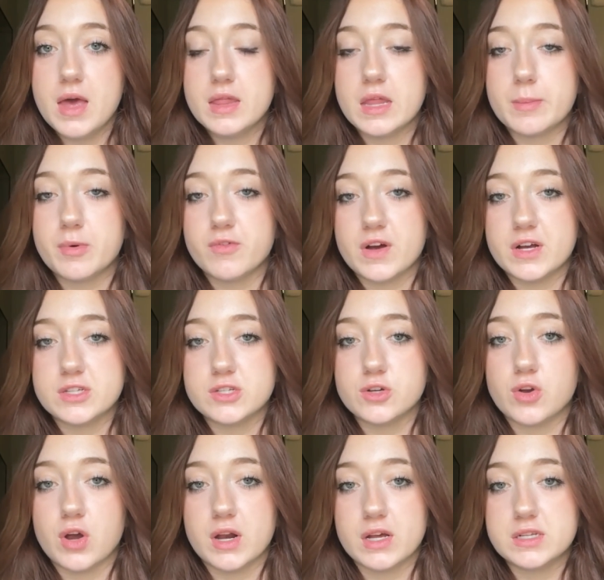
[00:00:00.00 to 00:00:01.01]
that provides a
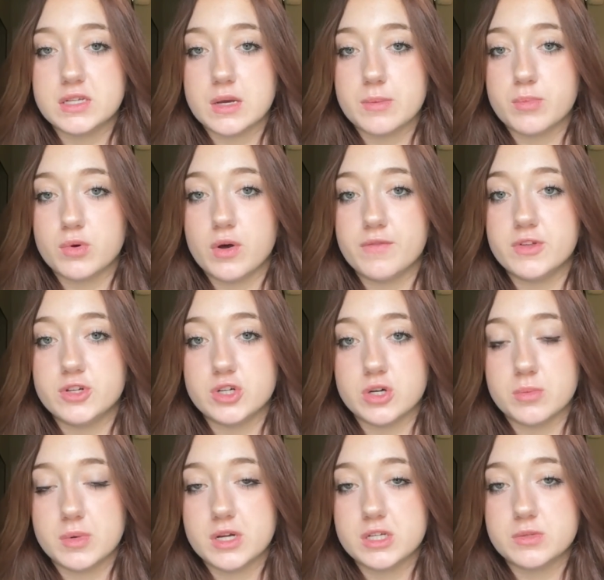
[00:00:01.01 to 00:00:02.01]
great example of the
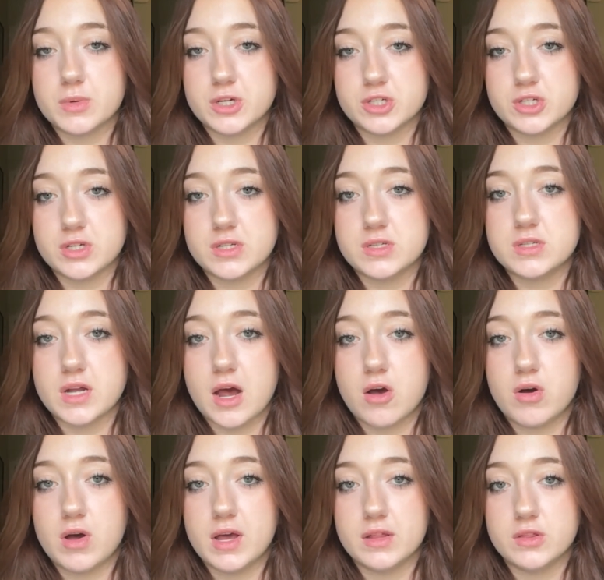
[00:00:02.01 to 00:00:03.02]
German Expressionist
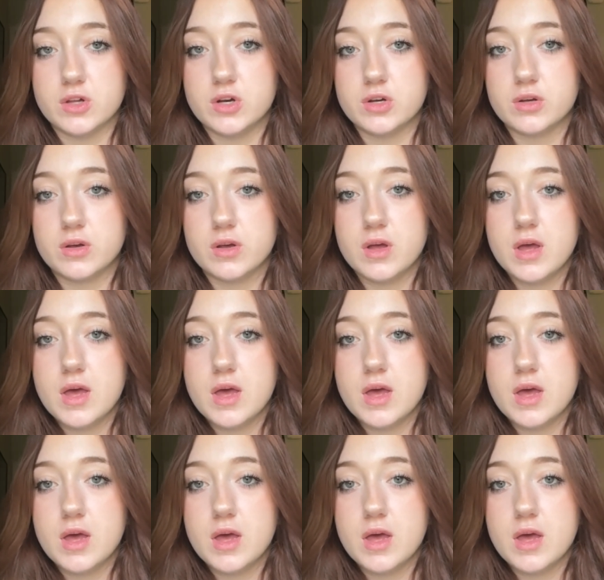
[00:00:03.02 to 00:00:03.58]
style and look.